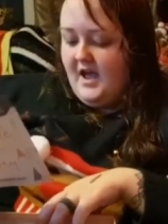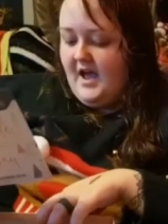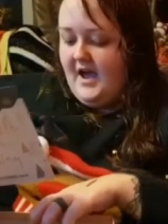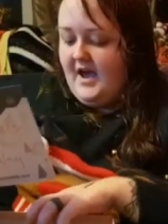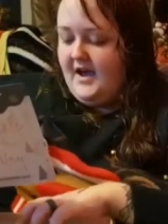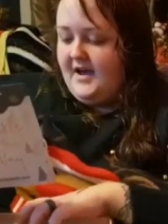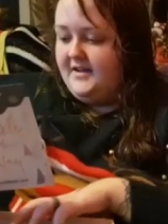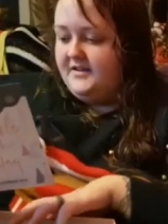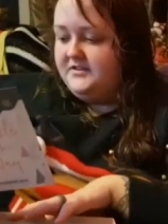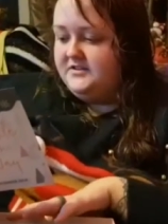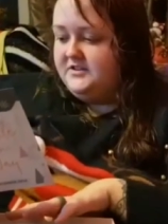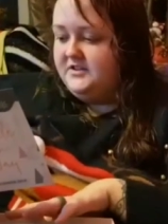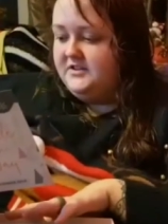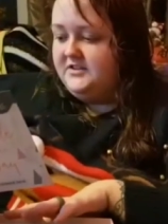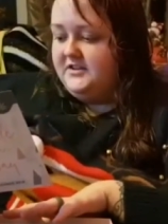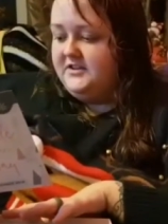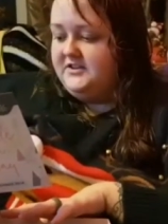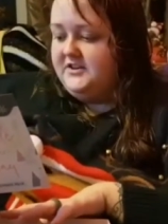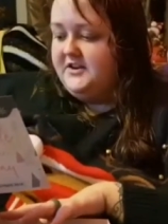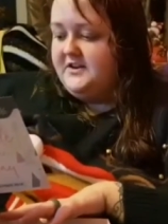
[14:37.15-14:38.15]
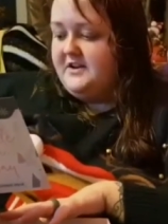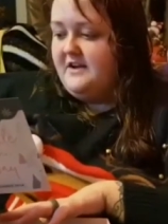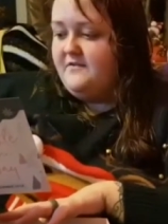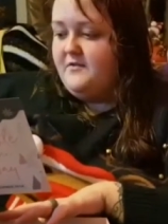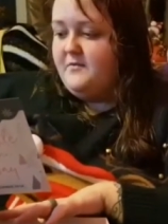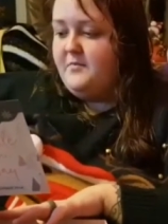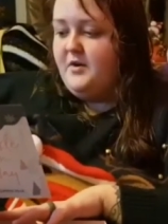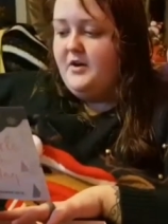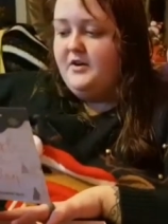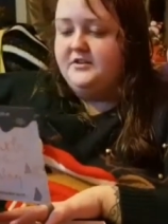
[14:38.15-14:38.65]
And they don't have
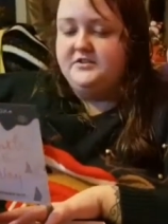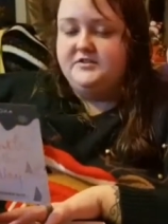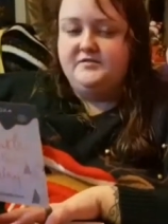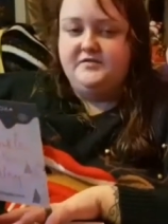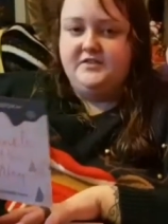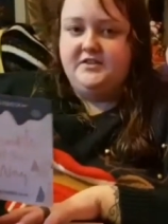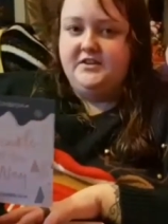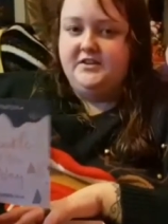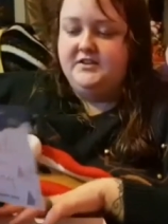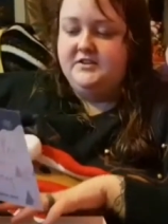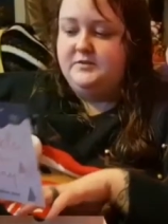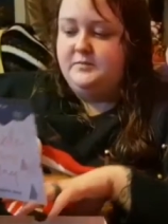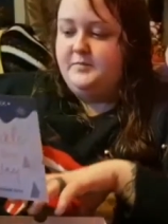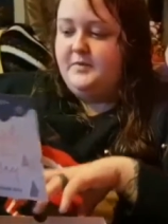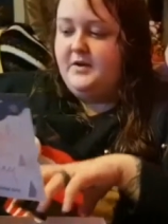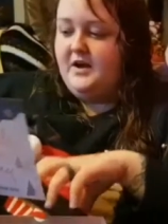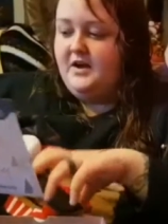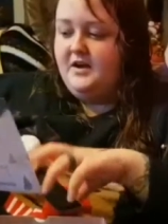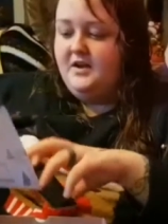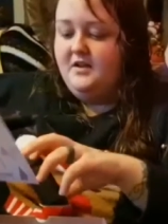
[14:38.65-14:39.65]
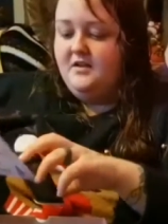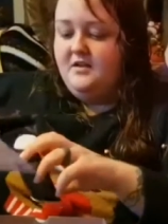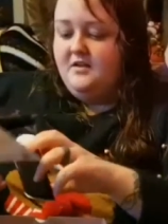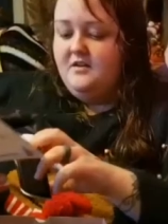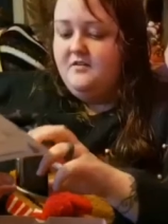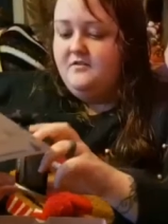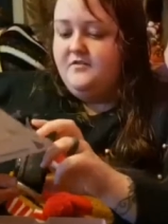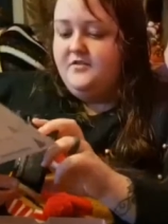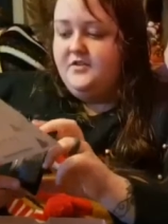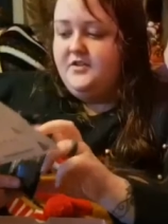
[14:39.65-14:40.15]
a price for these, but
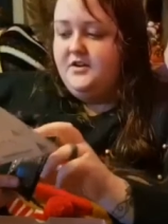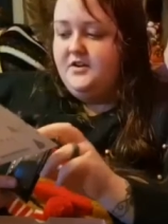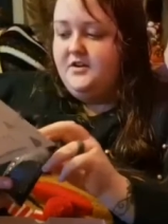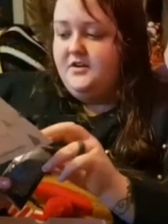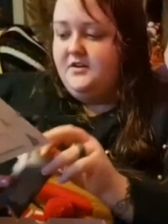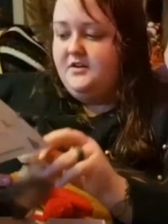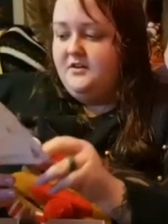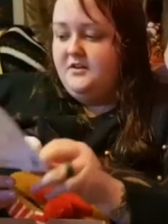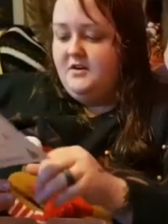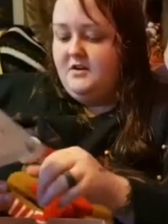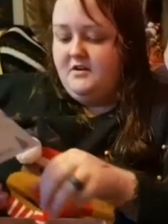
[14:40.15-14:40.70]
for the...